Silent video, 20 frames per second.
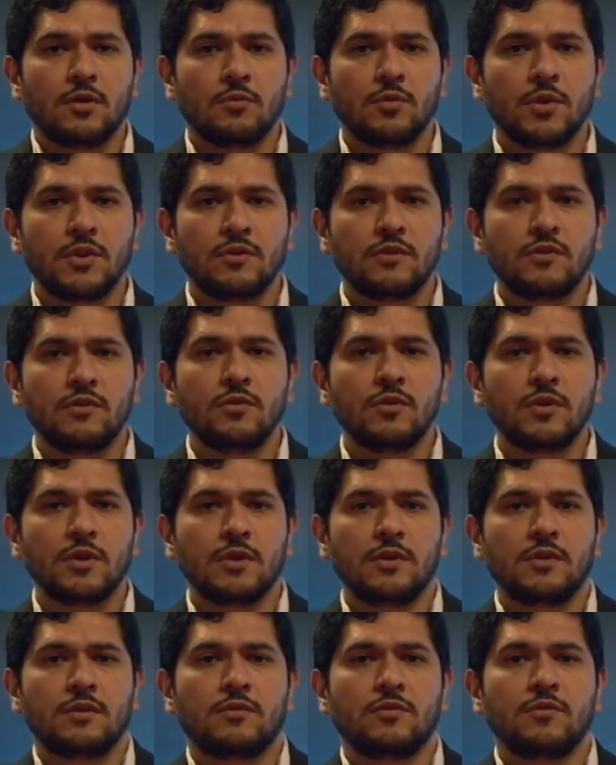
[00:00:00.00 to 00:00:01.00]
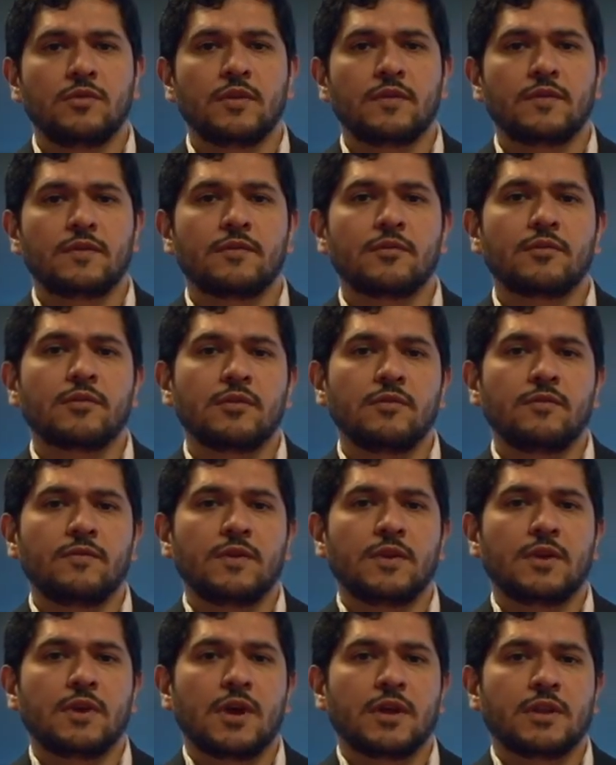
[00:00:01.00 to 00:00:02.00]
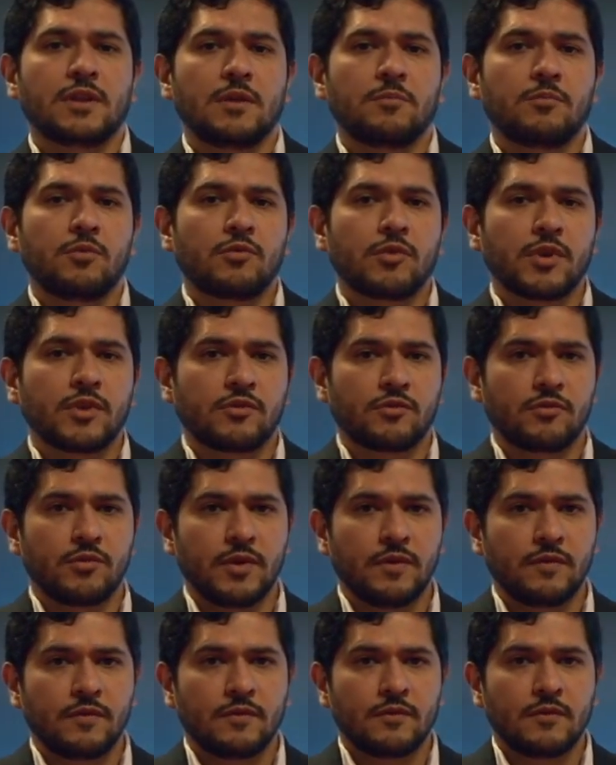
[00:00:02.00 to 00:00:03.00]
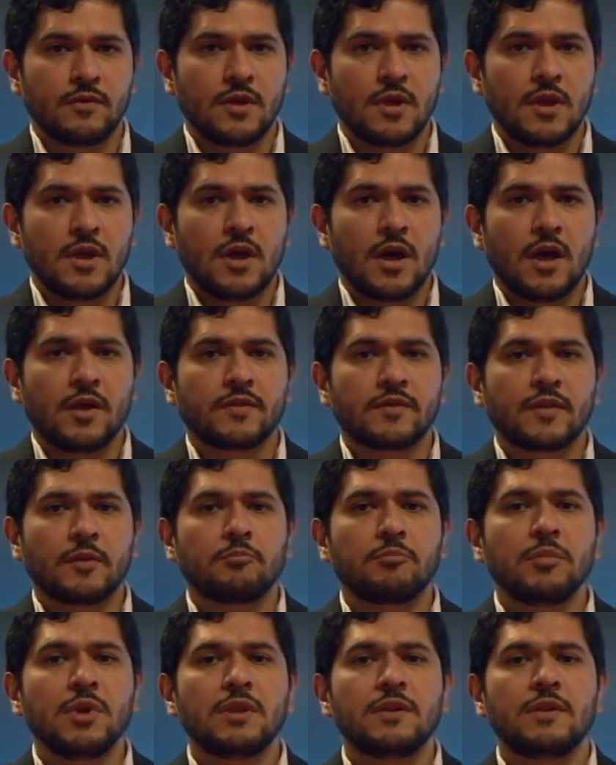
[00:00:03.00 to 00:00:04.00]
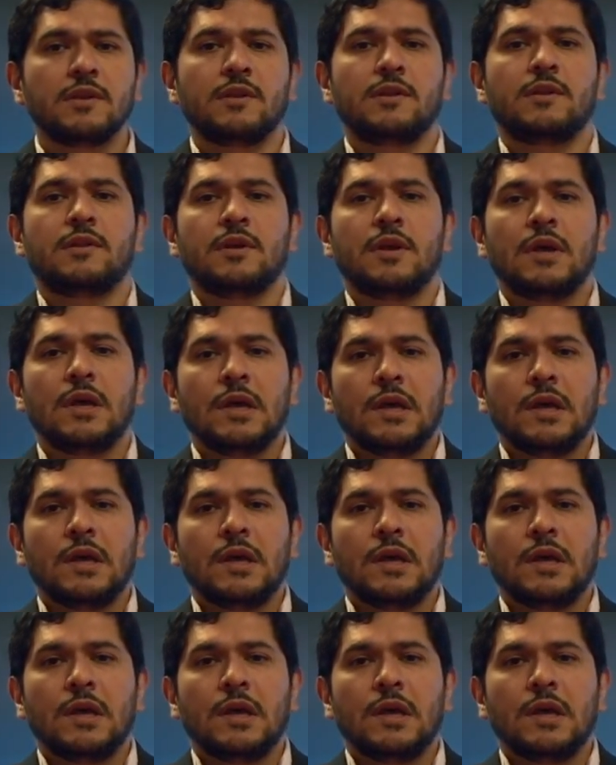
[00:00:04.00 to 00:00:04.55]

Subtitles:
we took it to the certified laboratories and submitted